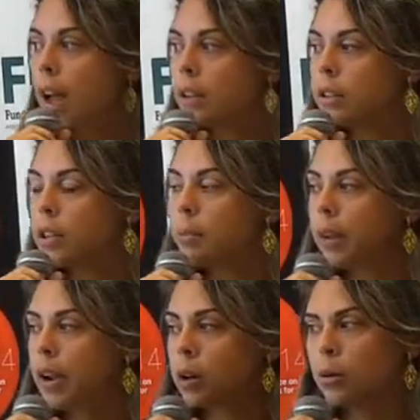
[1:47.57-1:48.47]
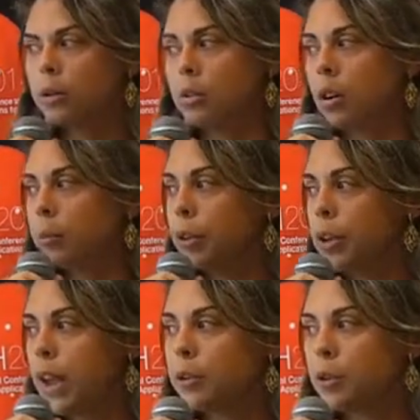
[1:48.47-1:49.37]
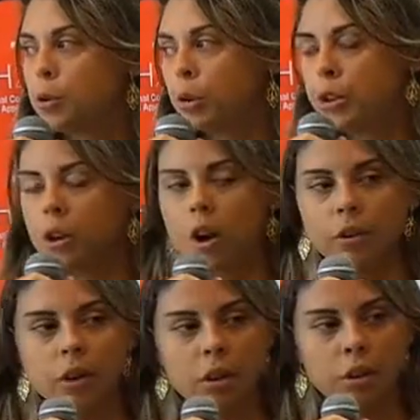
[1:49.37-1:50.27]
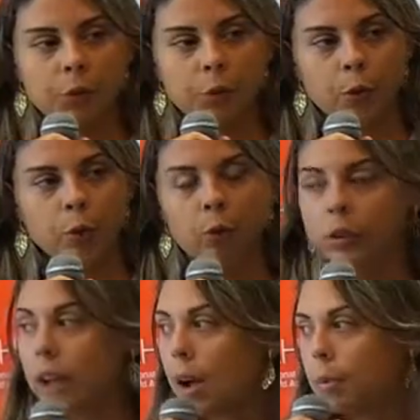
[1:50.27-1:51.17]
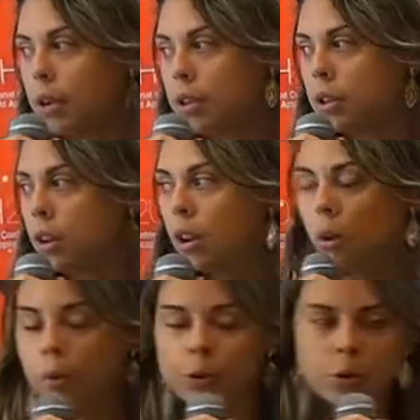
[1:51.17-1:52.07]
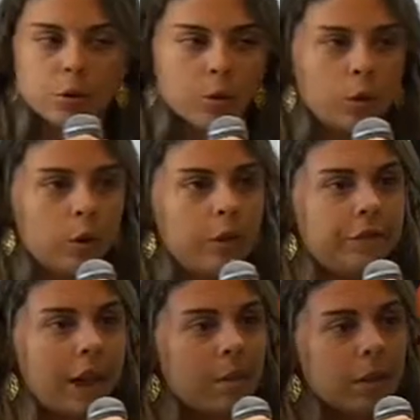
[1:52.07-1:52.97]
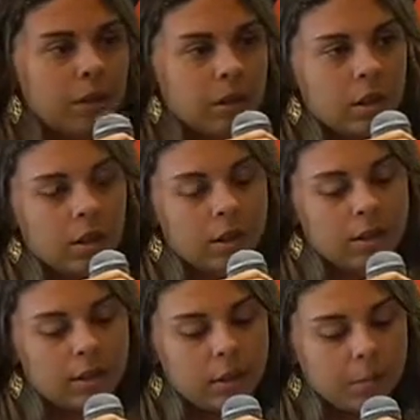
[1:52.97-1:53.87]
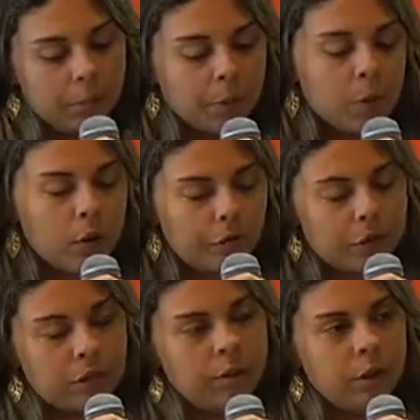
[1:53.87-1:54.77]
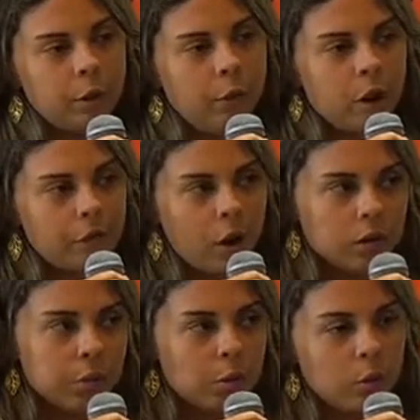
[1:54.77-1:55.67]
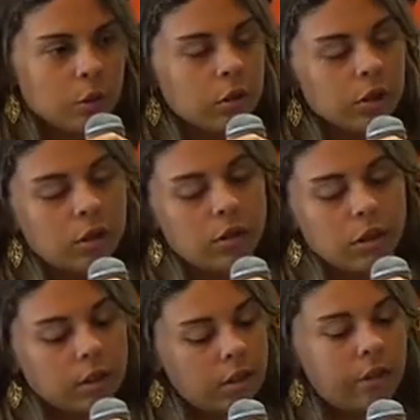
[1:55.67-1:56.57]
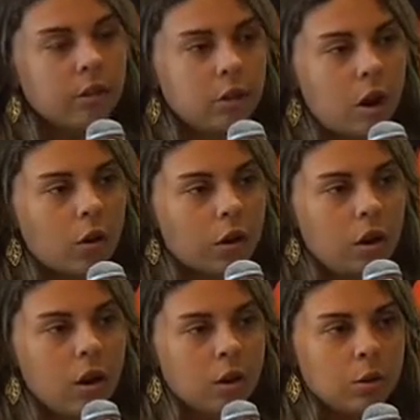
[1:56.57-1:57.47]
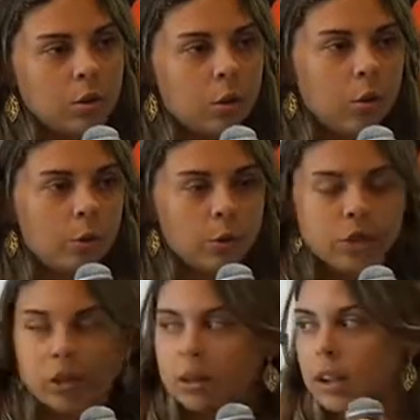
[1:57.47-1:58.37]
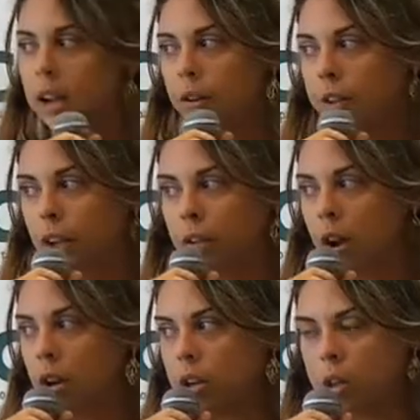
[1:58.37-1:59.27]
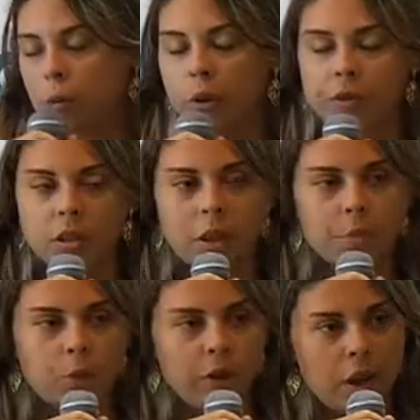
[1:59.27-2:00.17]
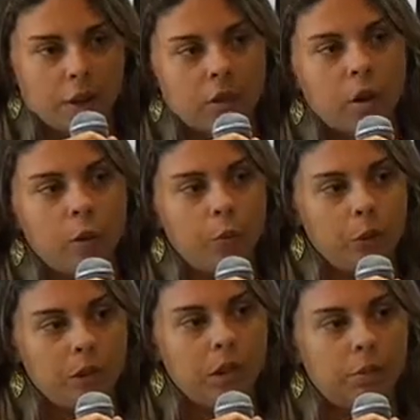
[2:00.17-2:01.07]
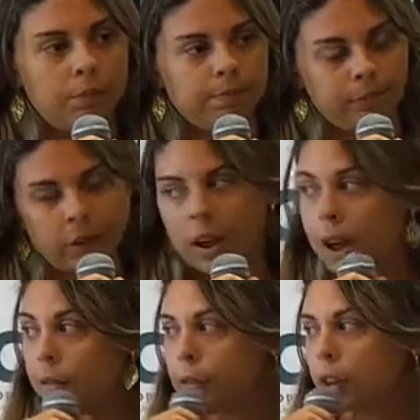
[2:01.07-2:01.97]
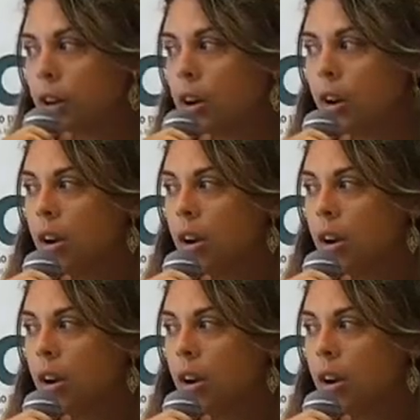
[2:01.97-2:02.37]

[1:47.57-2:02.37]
and the player would communicate to each other through tablets. We choose to work with tablets because people with a severe degree of autism usually doesn't even talk. So using this kind of technology with some strategy that I will present after,